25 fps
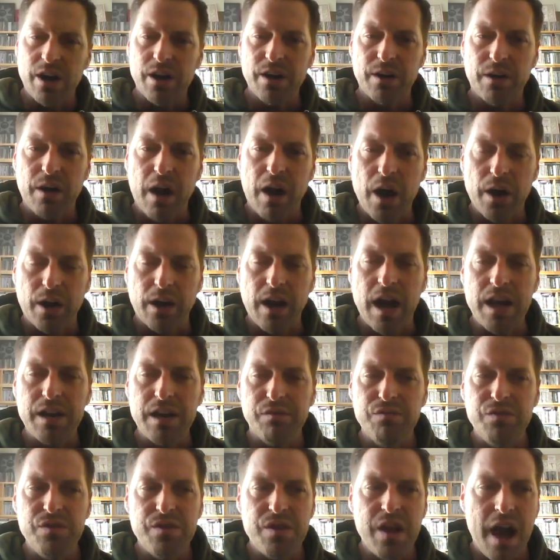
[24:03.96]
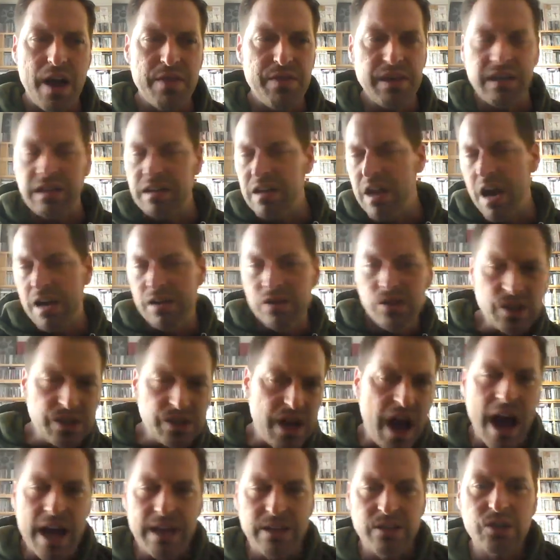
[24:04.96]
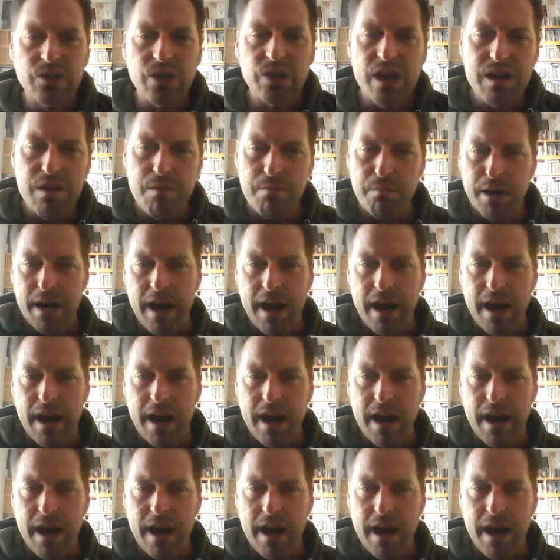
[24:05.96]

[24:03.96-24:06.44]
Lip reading: are kind of, I think, nice in hindsight,